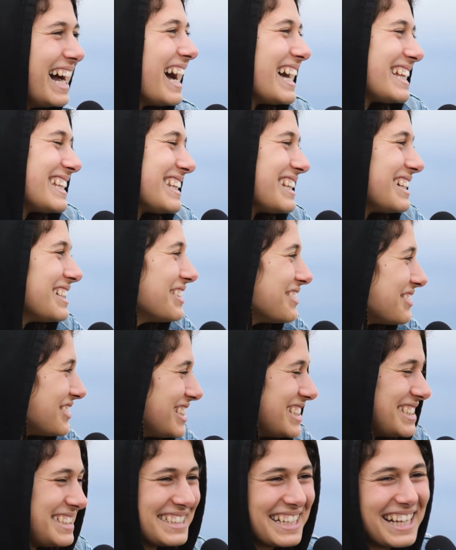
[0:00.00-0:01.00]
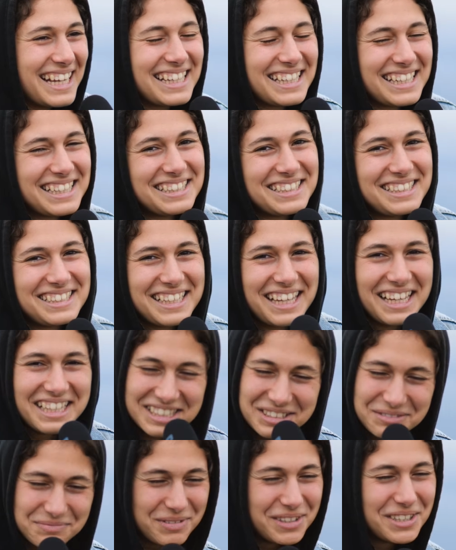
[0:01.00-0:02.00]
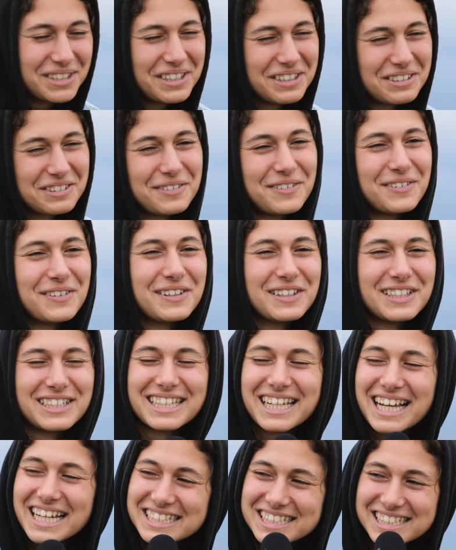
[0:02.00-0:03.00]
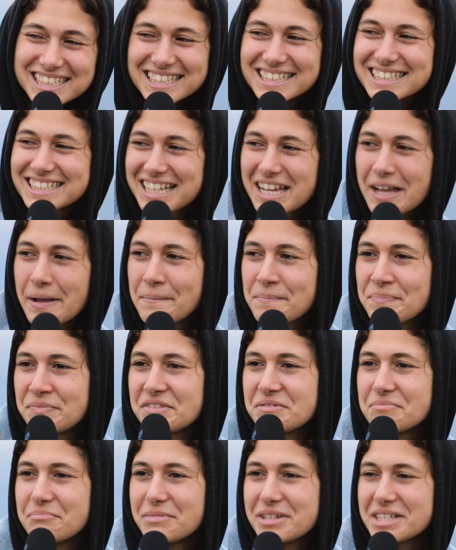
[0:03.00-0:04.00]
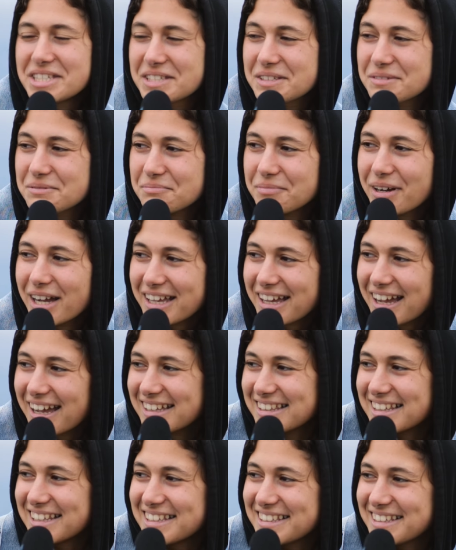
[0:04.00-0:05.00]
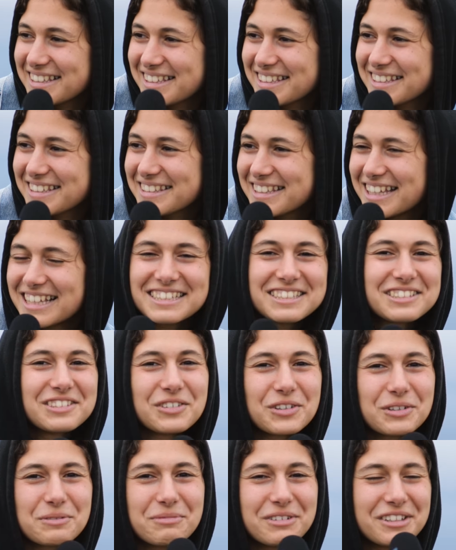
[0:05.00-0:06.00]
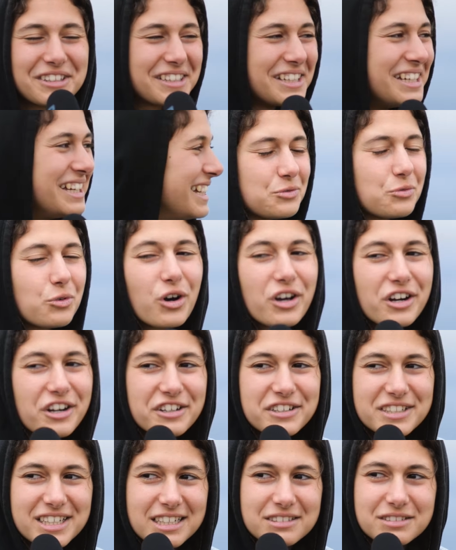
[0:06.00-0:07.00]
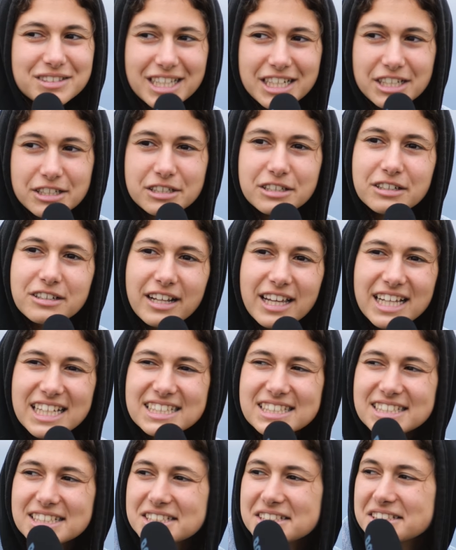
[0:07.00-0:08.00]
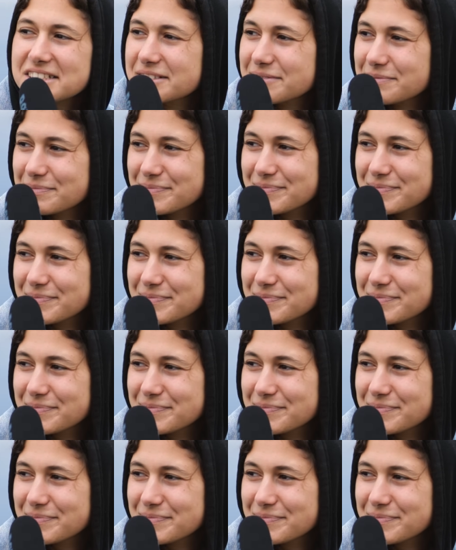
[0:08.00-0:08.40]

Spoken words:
I love this island. It's beautiful. I just miss my island. That's normal. Water down there connects us.